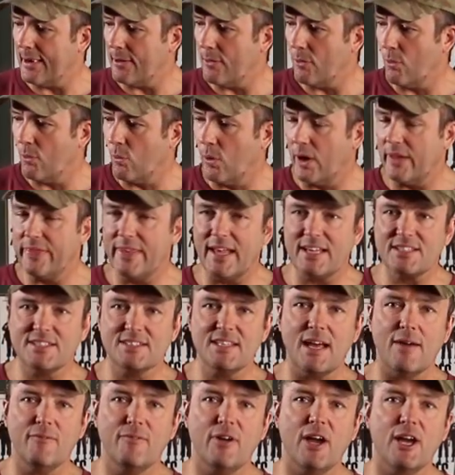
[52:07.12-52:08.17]
one, that's
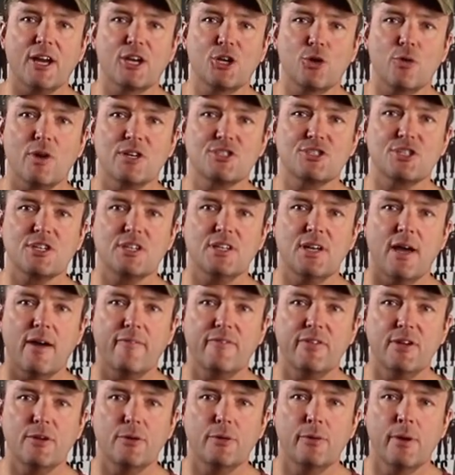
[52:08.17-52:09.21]
not very Christian of
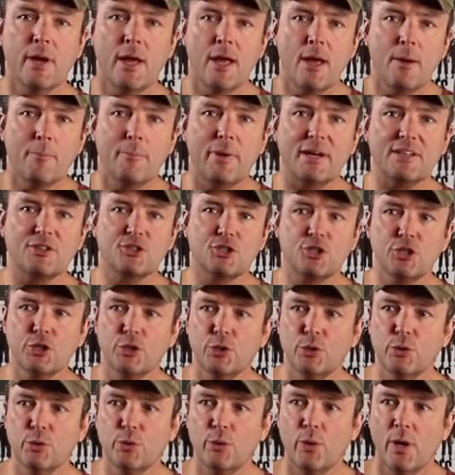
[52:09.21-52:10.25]
you, but
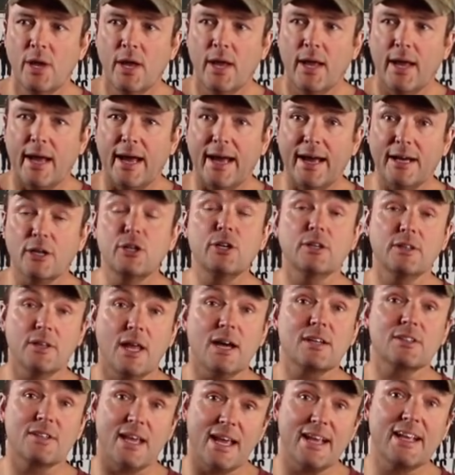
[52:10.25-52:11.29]
two, good
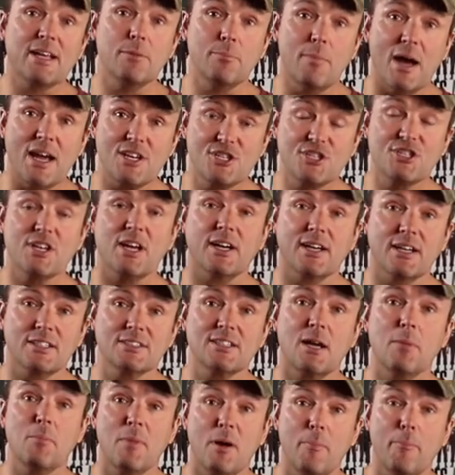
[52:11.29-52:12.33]
luck taking my shit because
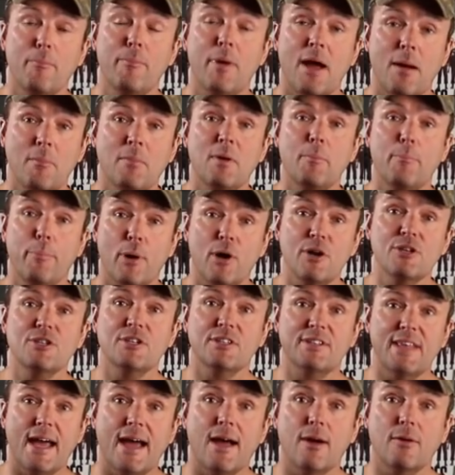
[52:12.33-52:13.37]
I'm gonna burn you
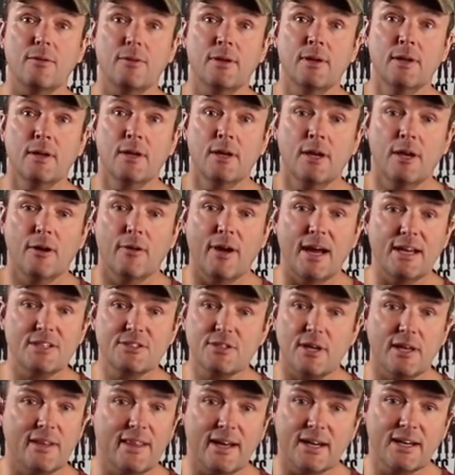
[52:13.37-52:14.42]
down, right? So
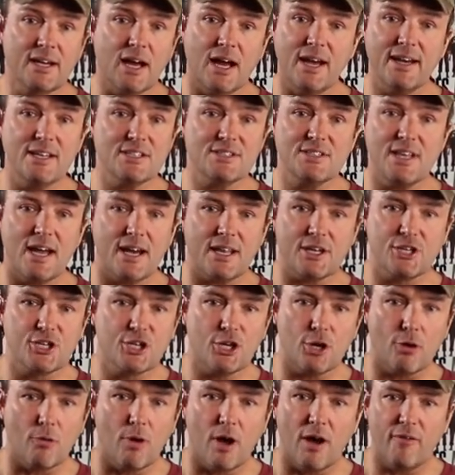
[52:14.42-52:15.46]
the gun is not a
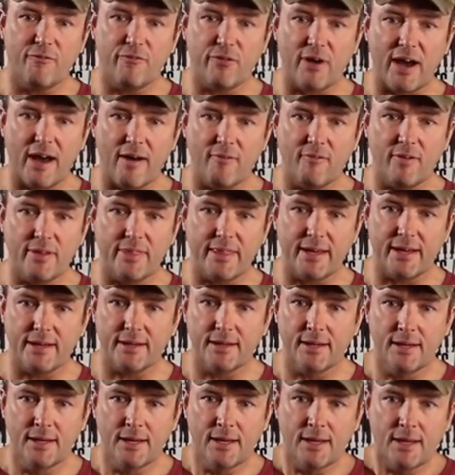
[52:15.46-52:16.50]
cure-all for everything.
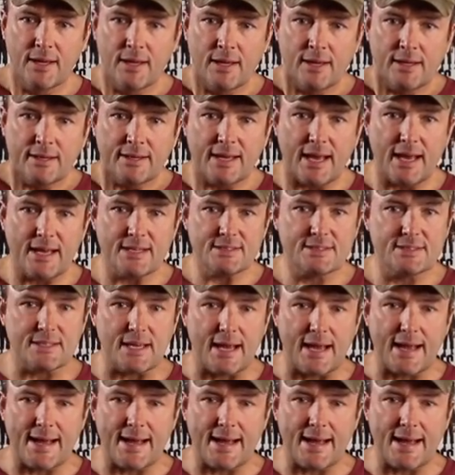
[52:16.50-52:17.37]
Guys,